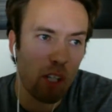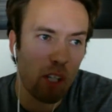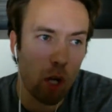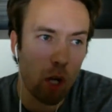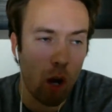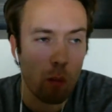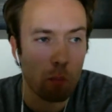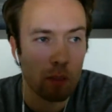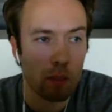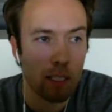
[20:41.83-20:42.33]

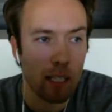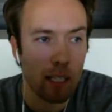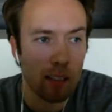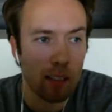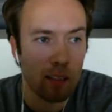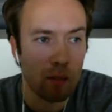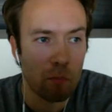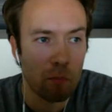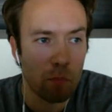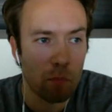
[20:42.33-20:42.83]

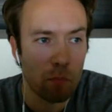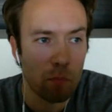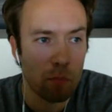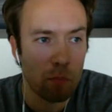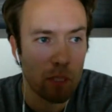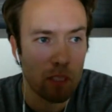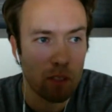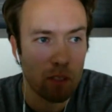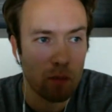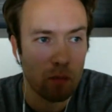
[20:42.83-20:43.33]
complicated
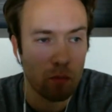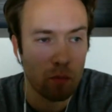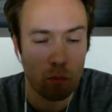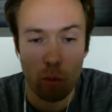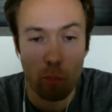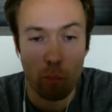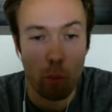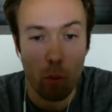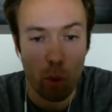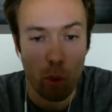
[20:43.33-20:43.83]
piece of
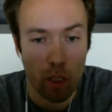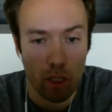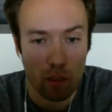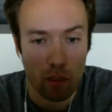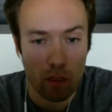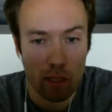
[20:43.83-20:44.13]
reporting.